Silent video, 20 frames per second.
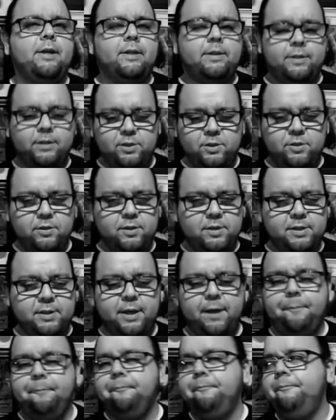Let's do this
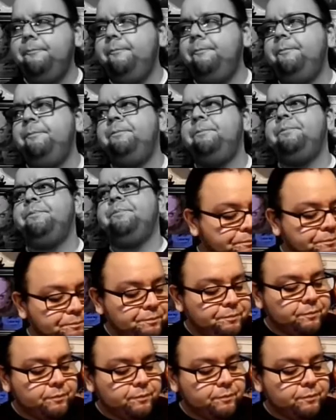again.